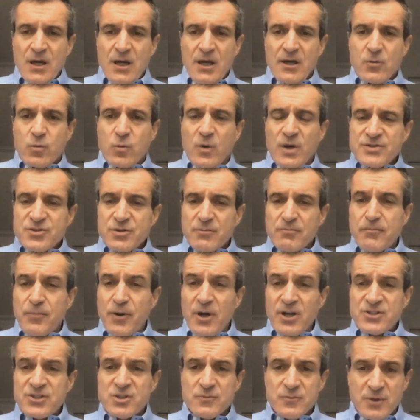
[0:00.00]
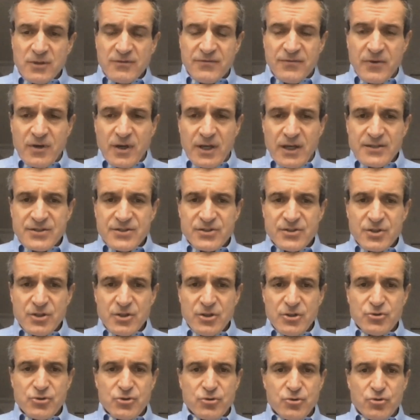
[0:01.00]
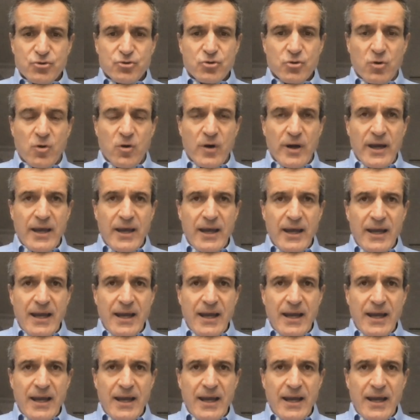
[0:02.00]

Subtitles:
it wasn't possible for us to draw